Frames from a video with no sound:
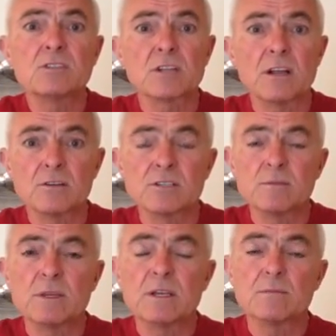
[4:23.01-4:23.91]
scholarship
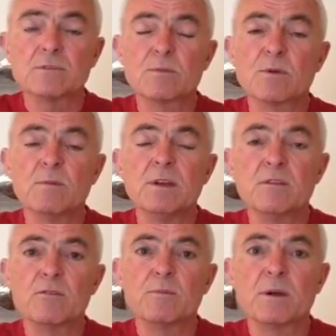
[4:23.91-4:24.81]
becomes a more
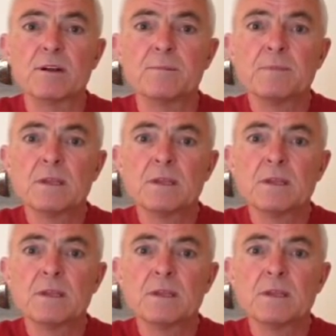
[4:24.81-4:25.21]
meaningful part